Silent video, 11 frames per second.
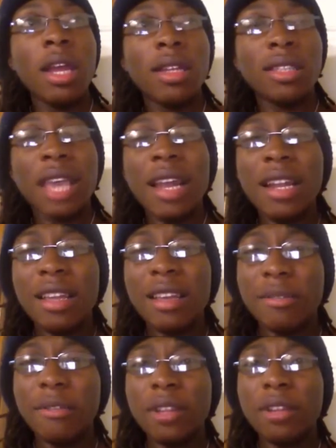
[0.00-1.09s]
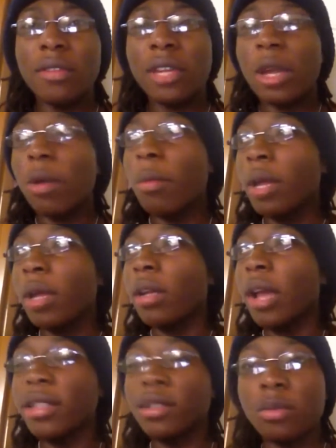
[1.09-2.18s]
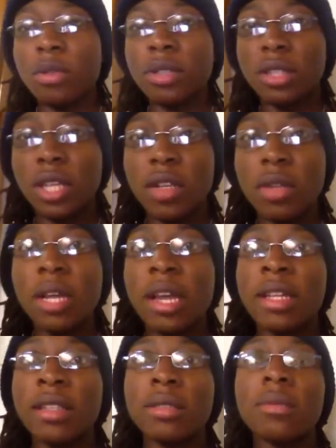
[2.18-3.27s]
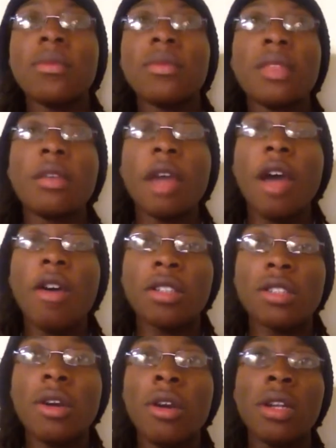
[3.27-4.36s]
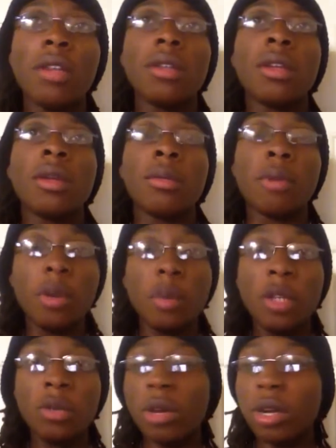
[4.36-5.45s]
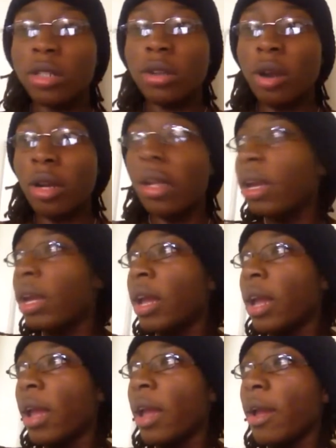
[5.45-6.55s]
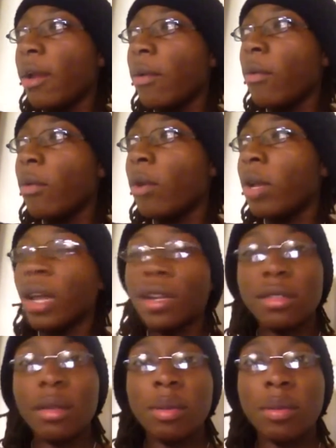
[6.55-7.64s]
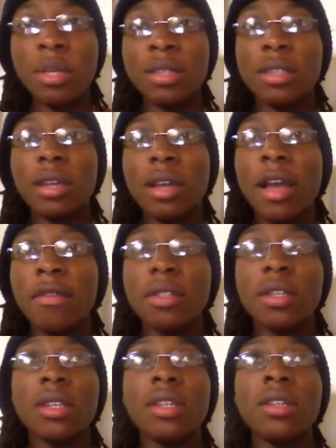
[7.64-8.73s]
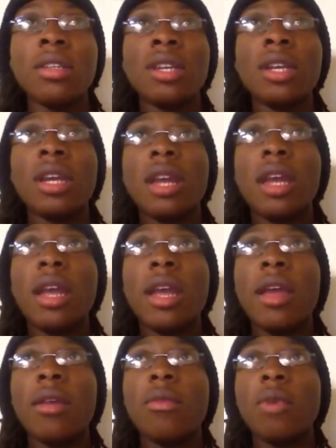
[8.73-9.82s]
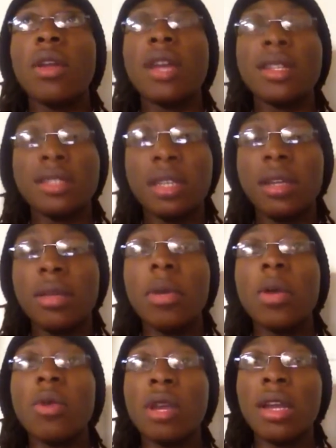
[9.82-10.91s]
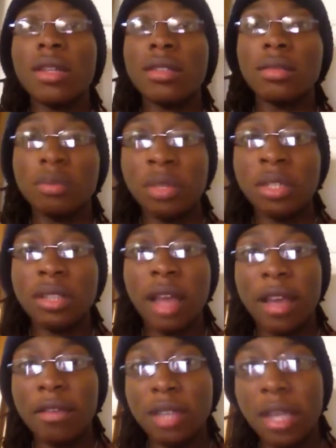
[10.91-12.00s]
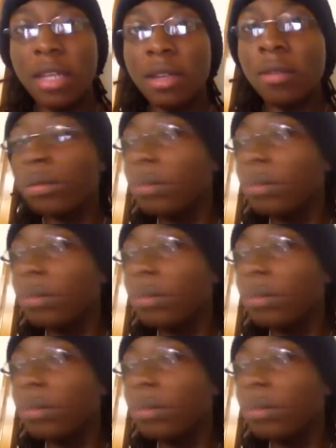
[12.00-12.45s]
It's kind of like a filler video, but I just wanted to tell you guys how I started and pretty much where I started and what kind of supplements I've taken, and well, not taken, but what kind of supplements I've taken